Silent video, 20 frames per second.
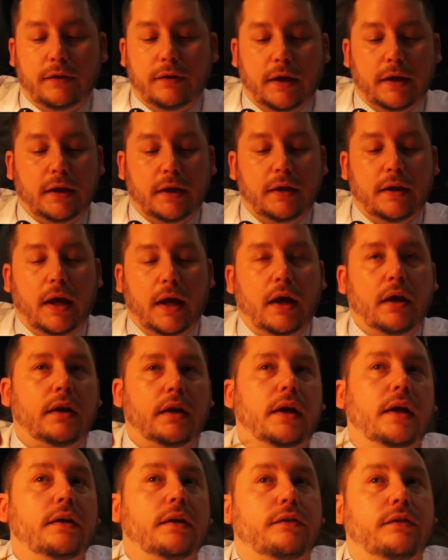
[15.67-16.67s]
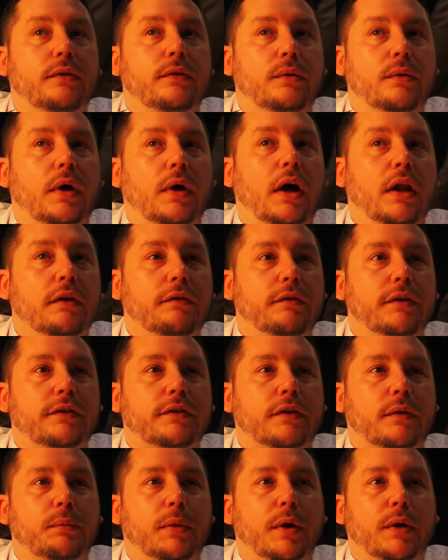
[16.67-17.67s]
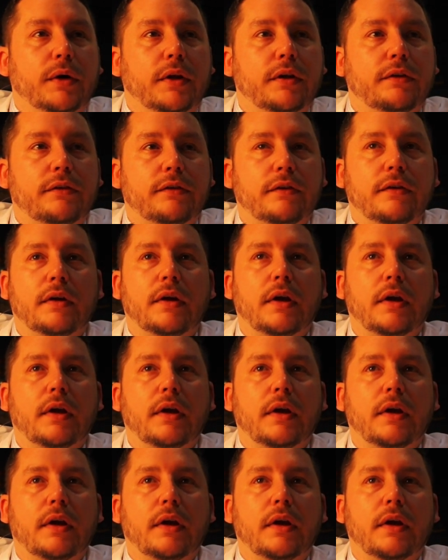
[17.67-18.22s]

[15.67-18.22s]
taken down into all of its components.